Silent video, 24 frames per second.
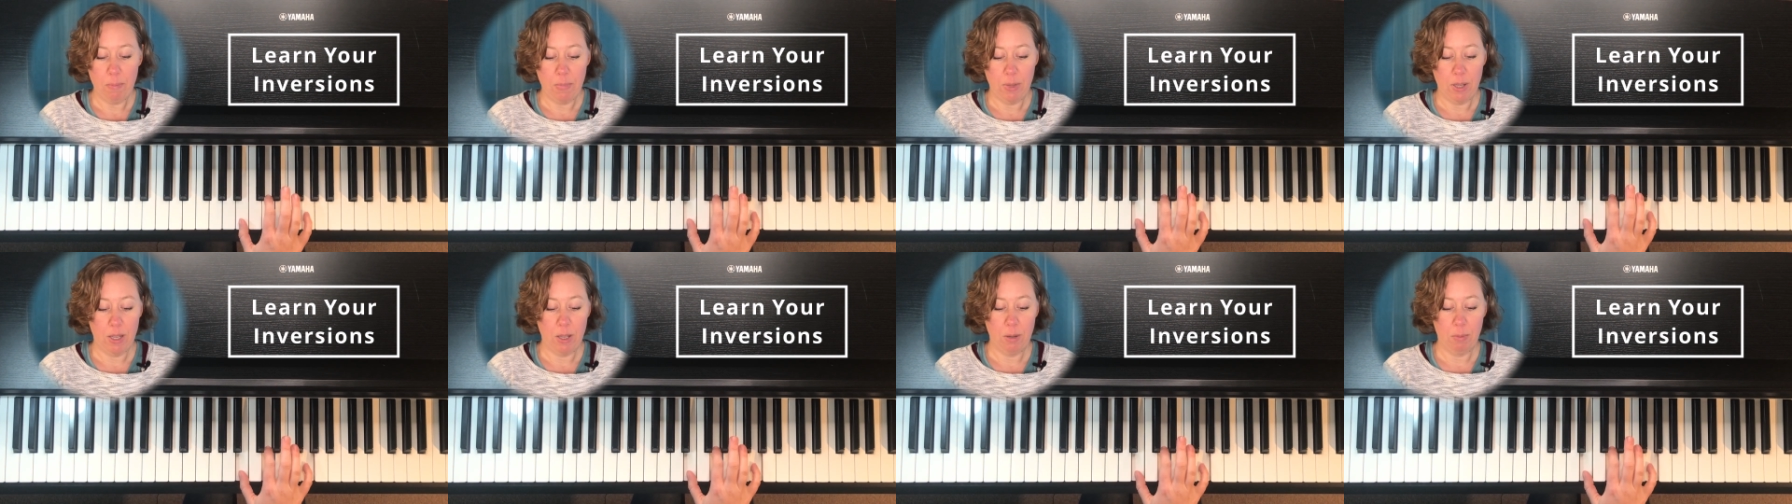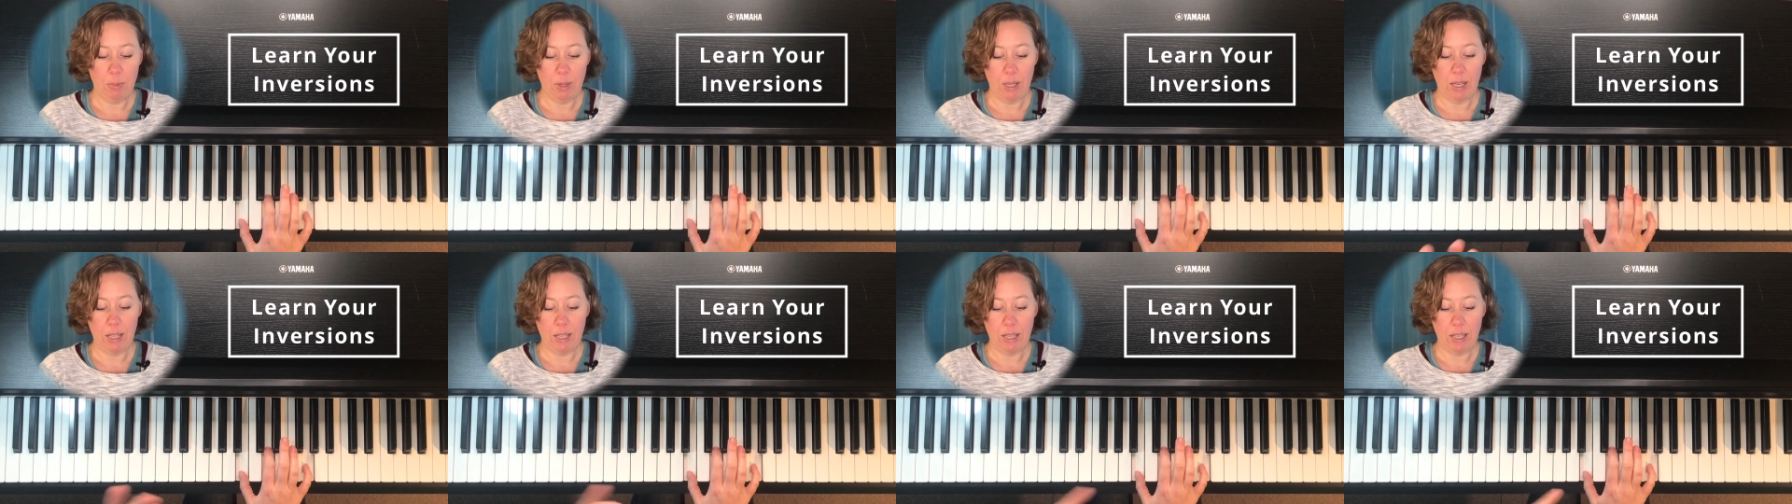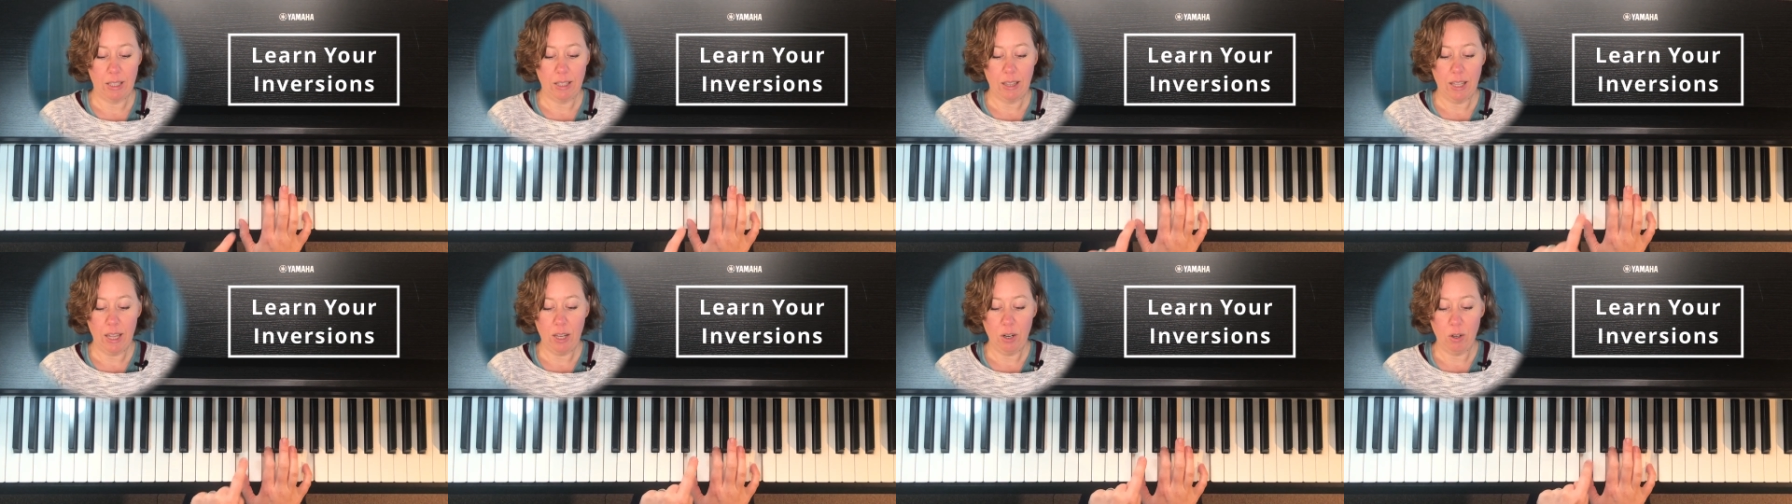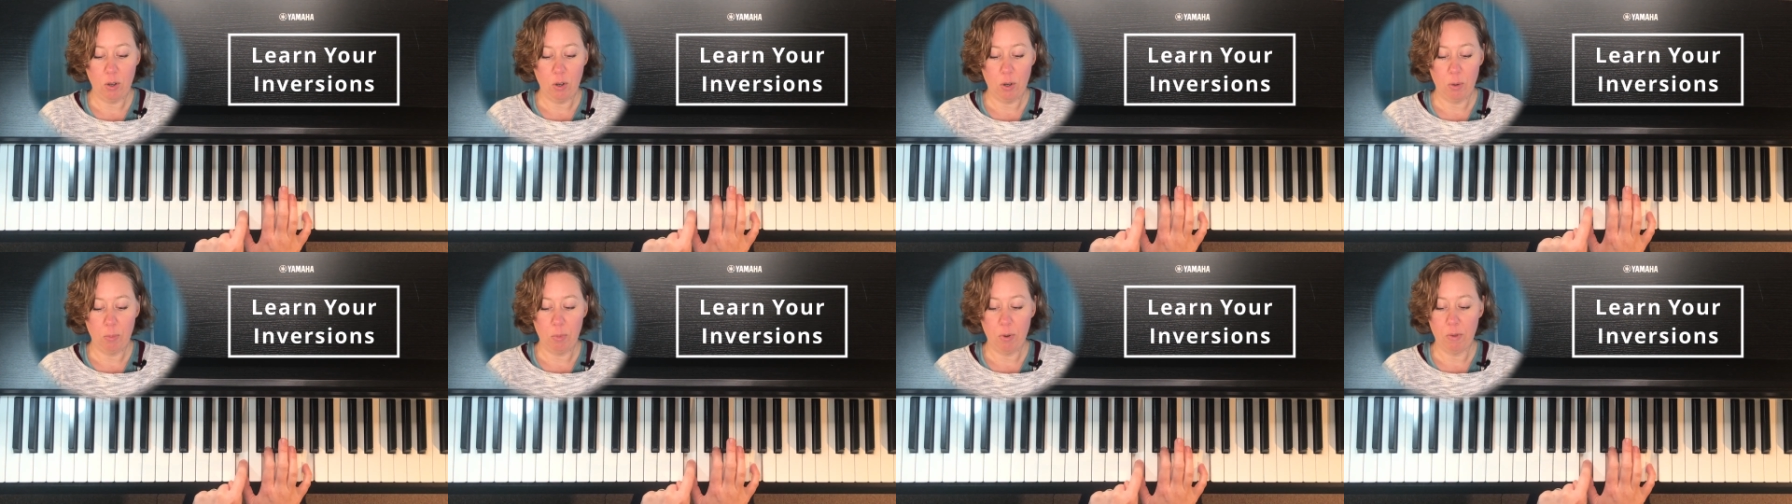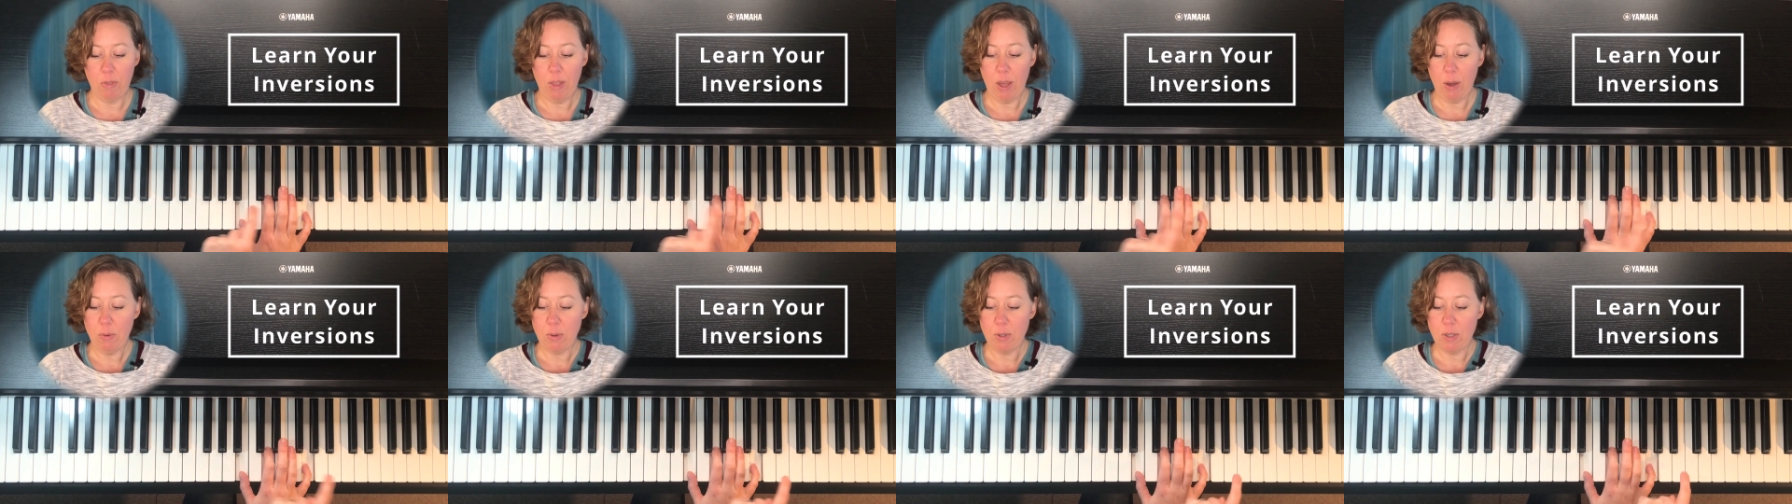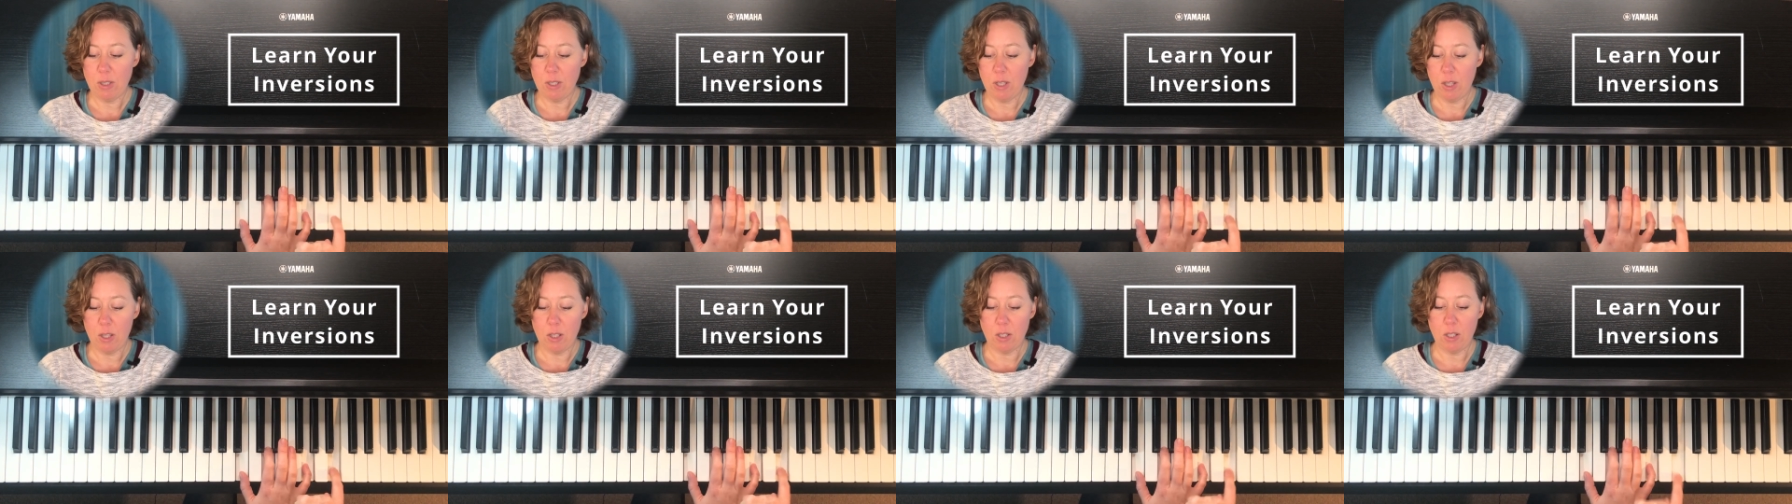play it like that, or move that one
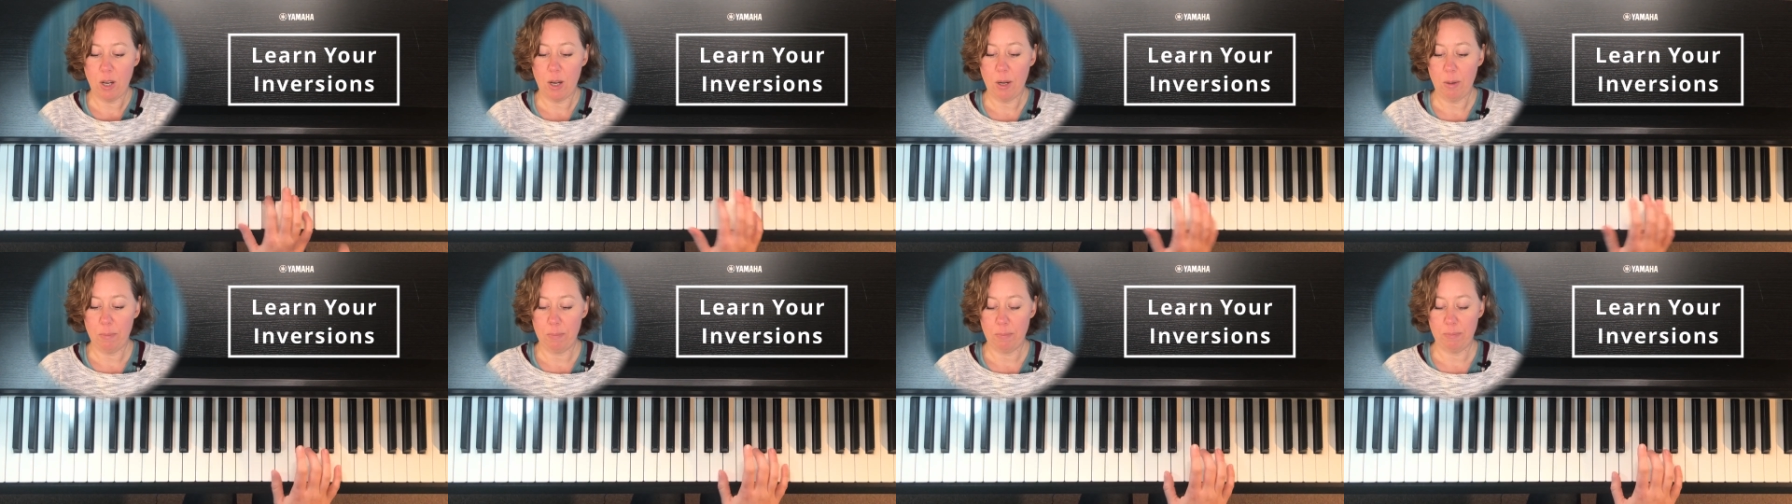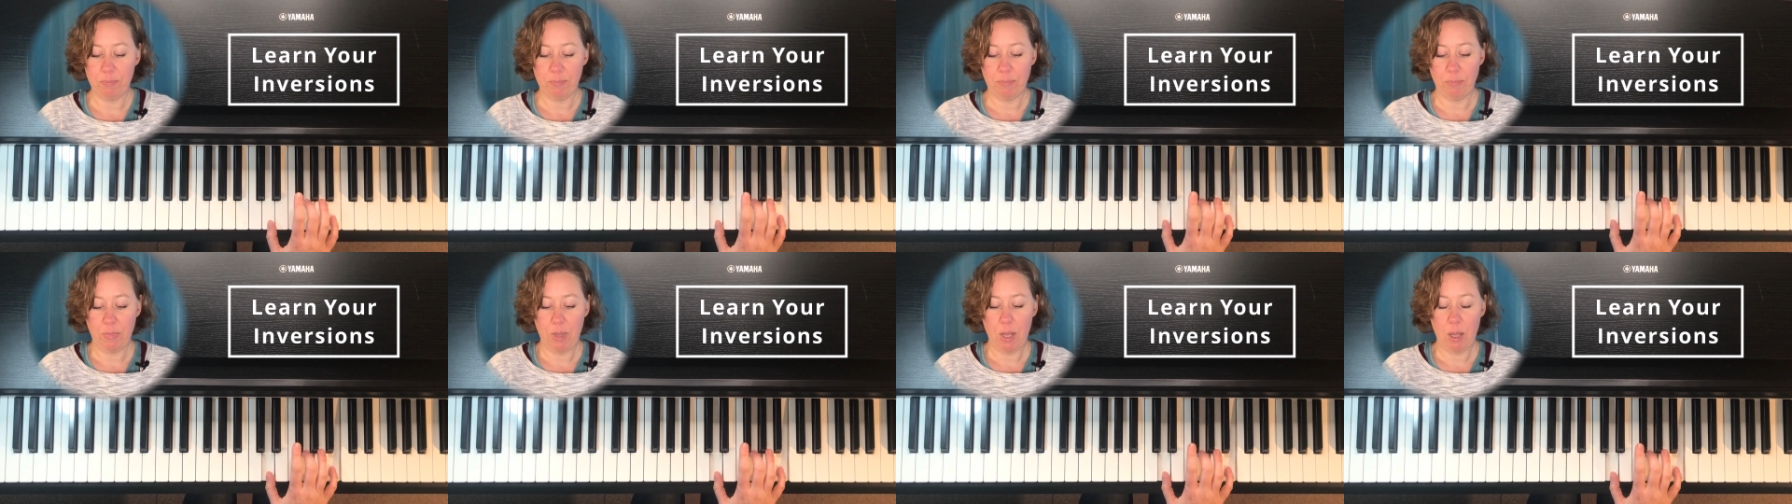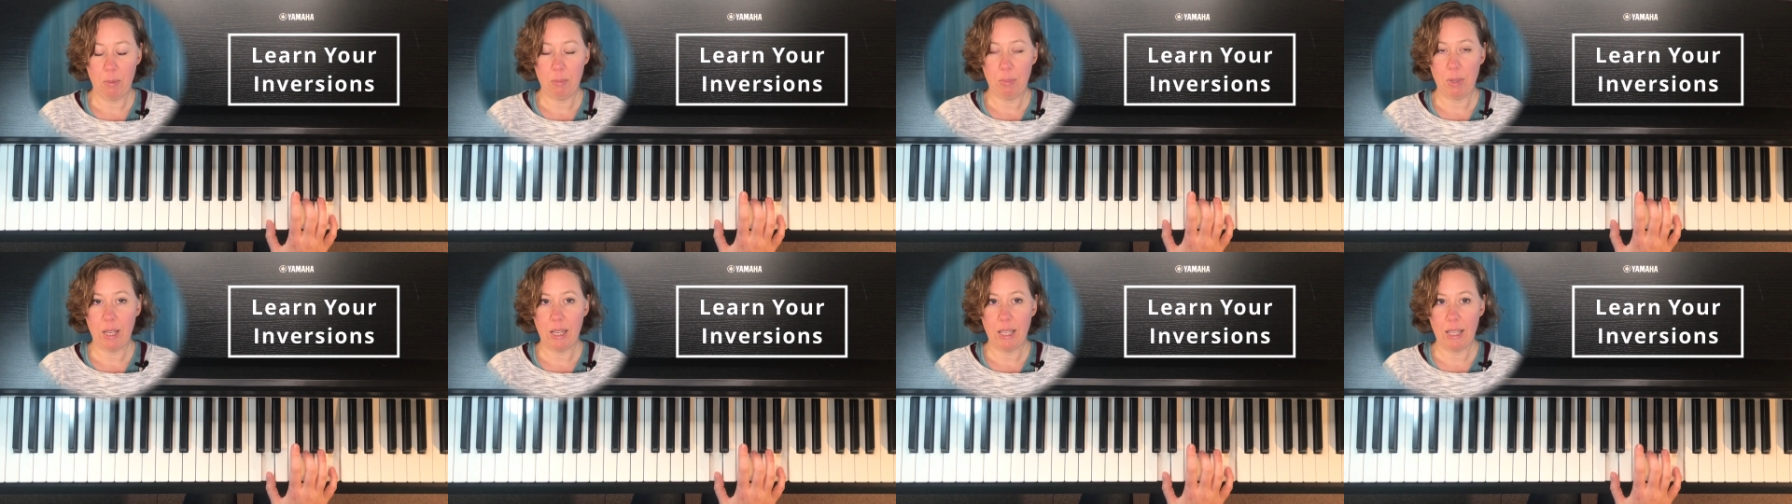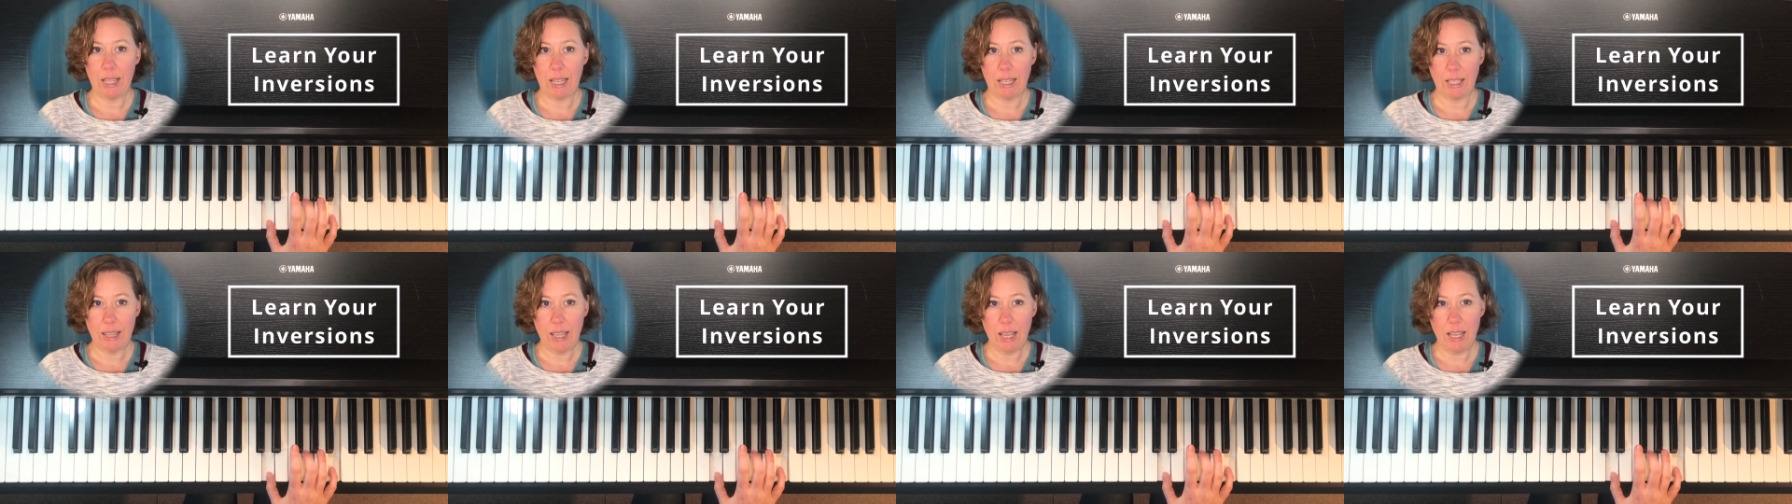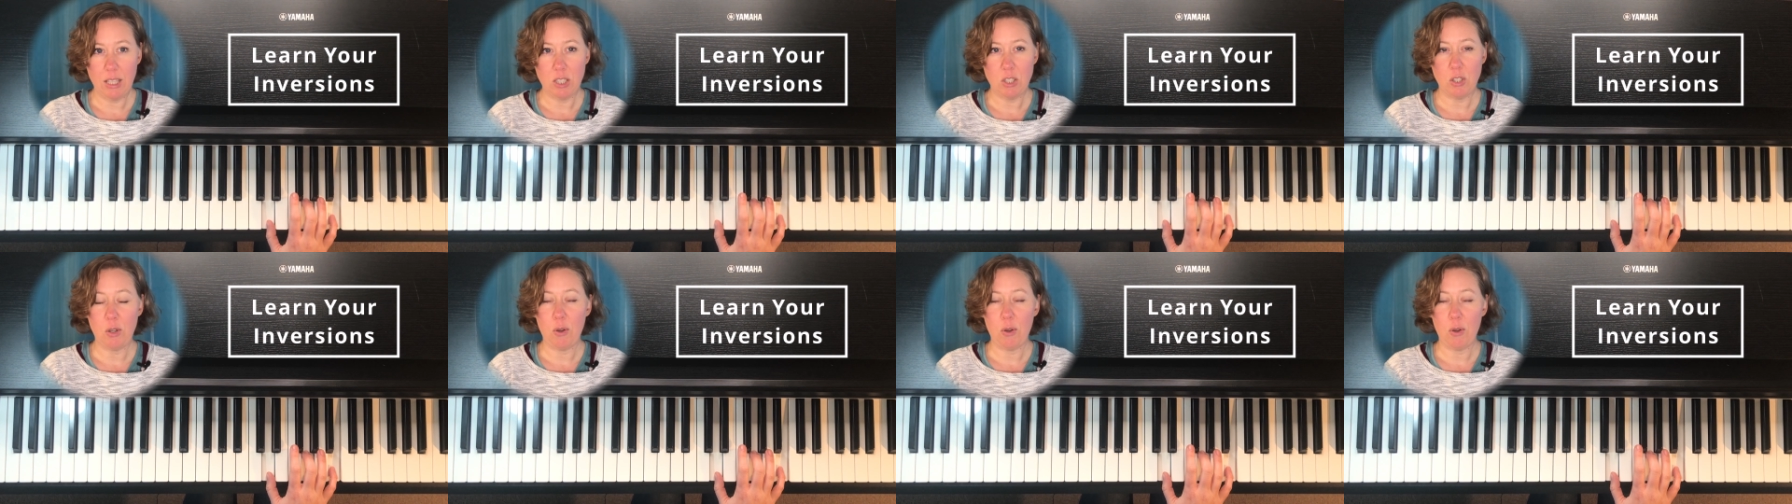to the top, play it like that.